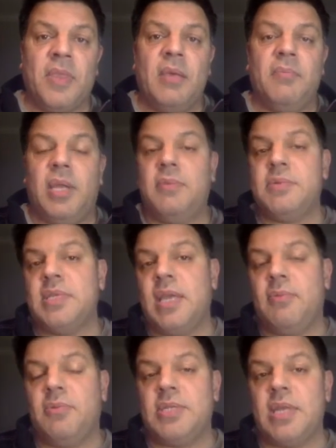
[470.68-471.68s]
My name is
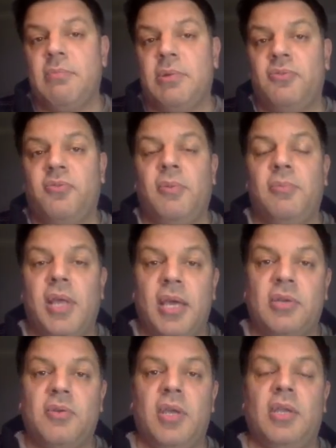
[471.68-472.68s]
Taimour Zaman from
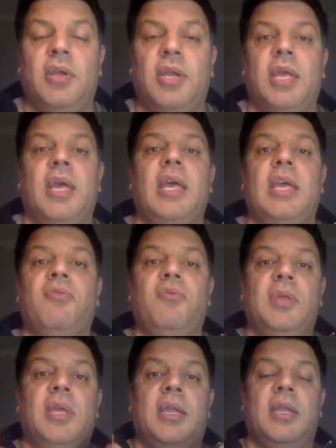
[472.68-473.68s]
LeonardCredit.ai. If
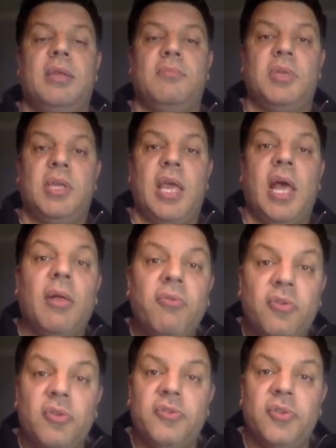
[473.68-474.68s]
we can be
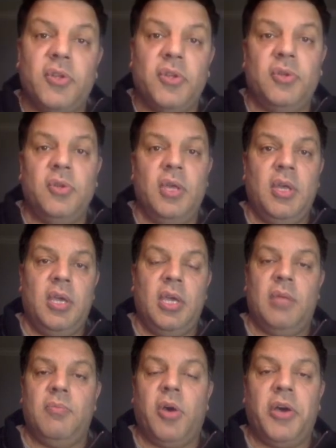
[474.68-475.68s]
helpful to you
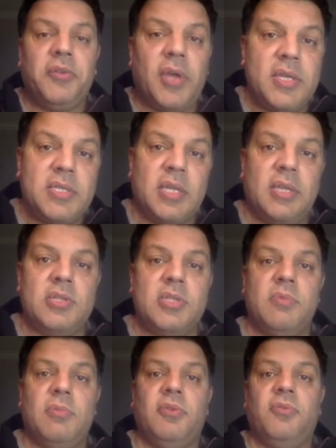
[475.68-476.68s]
in monetizing
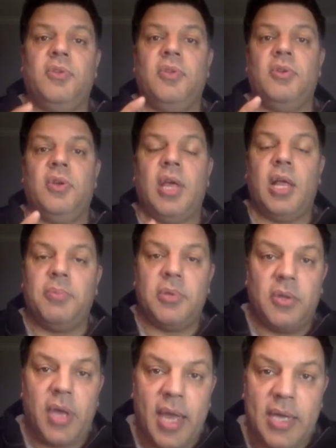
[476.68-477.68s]
instrument for you,
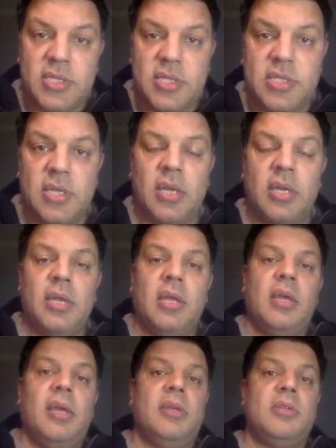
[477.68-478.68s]
helping you access an
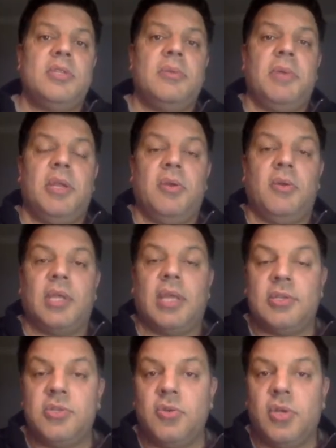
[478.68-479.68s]
instrument or
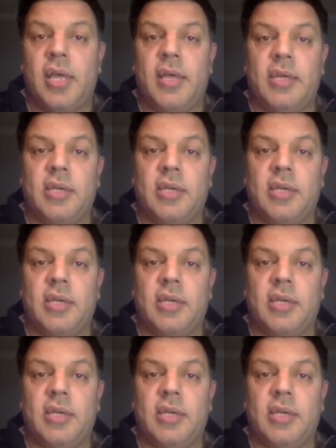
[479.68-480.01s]
get you a line of